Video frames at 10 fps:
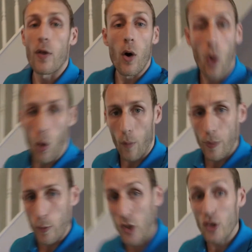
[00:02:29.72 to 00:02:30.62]
of the
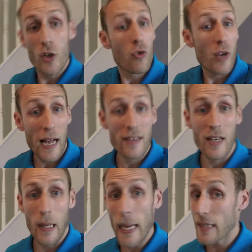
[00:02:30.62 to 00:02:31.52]
hall, which the children had to
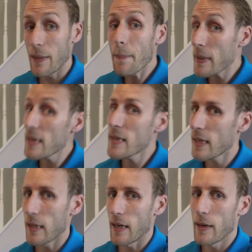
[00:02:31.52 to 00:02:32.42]
collect
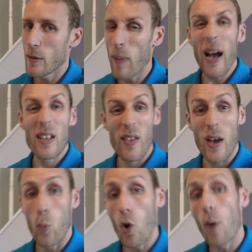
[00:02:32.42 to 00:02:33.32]
immediately as part of
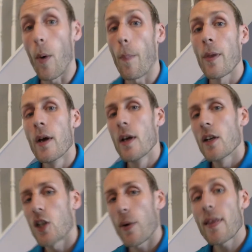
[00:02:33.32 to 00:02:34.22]
their warm-up.
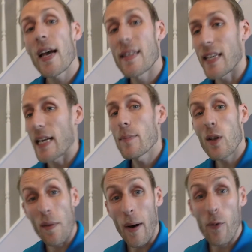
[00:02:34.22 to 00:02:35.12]
So in their teams
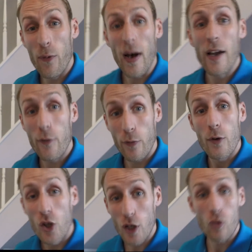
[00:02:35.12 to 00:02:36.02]
of about 5
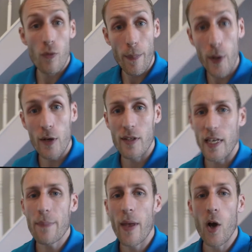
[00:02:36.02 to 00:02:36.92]
children per
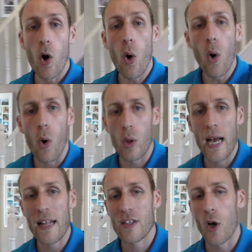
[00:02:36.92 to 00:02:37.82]
team, they all
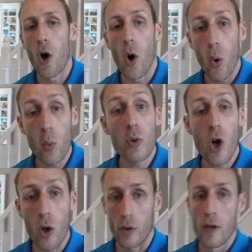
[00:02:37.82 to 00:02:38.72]
had to hold
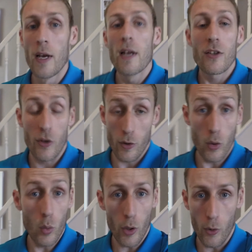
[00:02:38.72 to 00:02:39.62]
on to the
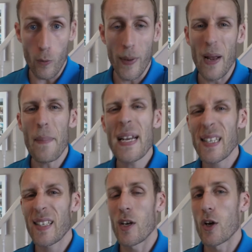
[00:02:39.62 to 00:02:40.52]
hula hoop in a big
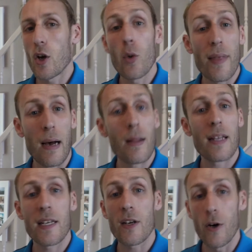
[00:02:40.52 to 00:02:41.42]
circle without
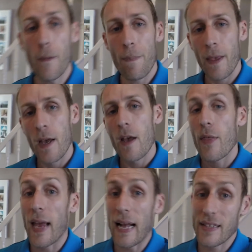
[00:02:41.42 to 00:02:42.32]
letting go.
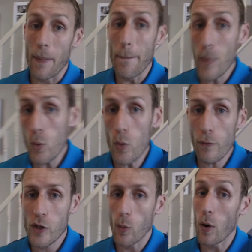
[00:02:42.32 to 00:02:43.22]
They had to
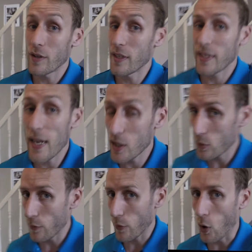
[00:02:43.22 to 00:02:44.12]
move towards the
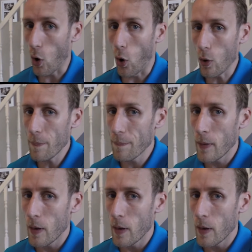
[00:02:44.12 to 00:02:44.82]
centre of the hall.